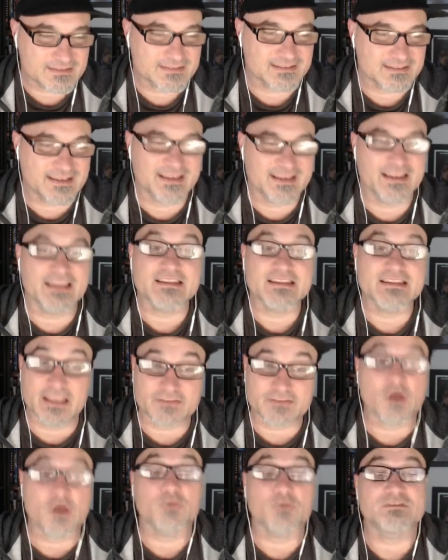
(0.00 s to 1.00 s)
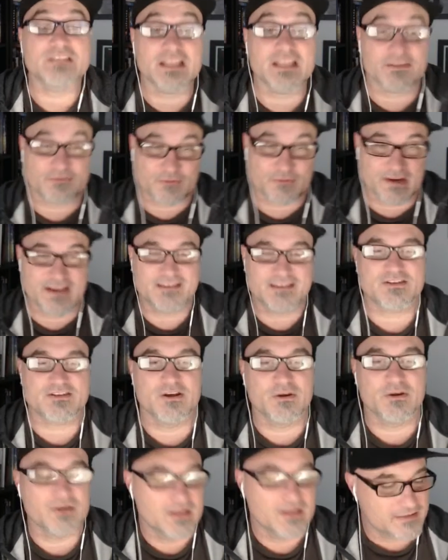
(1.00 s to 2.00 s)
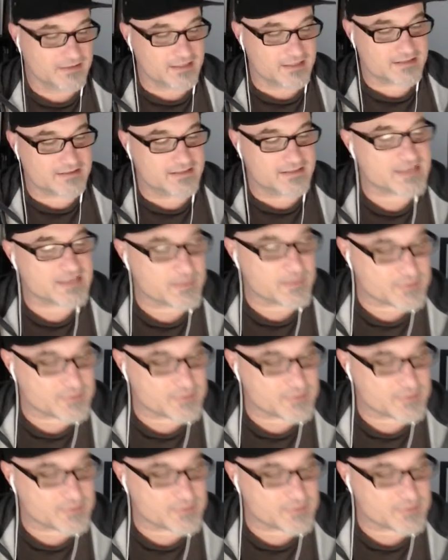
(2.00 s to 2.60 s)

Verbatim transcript: Yeah, and Lyft. Oh, it was Lyft, right. So this